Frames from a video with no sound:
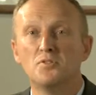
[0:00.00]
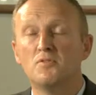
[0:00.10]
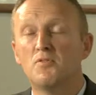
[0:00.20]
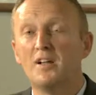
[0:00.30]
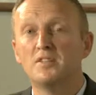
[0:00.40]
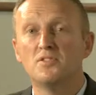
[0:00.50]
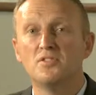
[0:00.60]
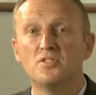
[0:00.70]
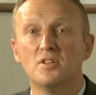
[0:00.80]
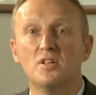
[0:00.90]
of
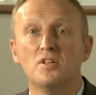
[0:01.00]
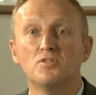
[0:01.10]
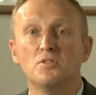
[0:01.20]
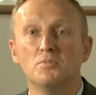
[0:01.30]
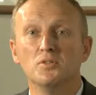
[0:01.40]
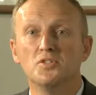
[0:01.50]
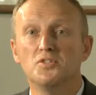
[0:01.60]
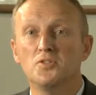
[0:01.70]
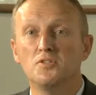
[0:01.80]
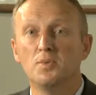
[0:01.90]
devices, to a
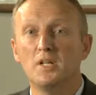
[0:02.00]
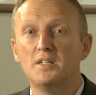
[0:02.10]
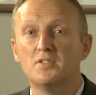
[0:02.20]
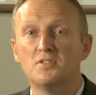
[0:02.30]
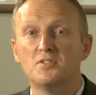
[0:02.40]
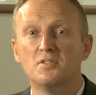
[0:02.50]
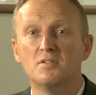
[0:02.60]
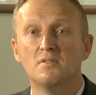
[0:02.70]
multitude of places.